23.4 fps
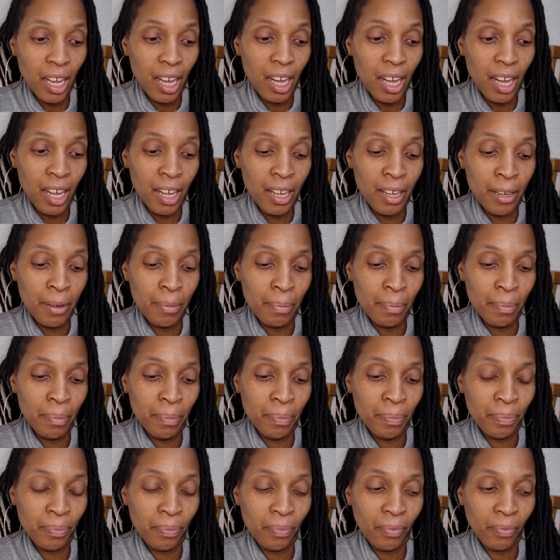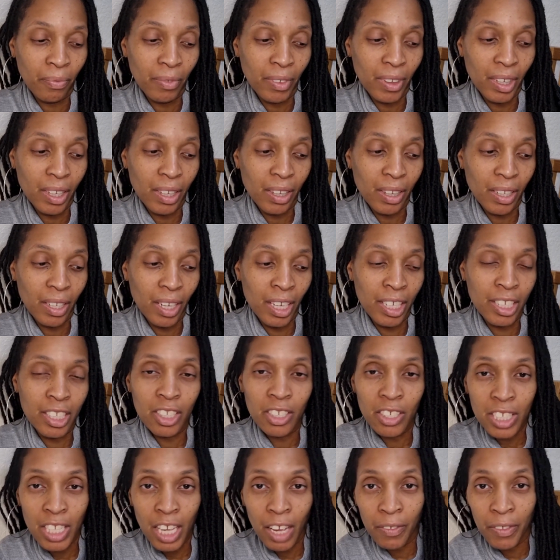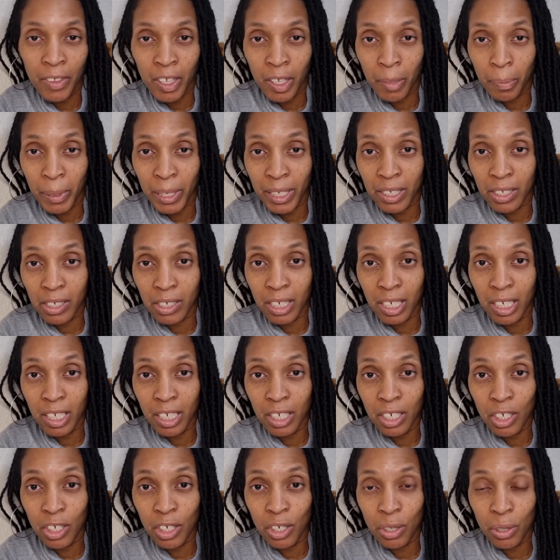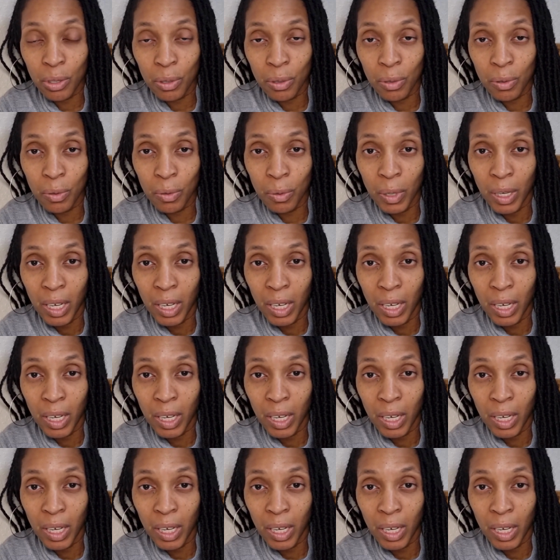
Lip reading: It does have the capacity to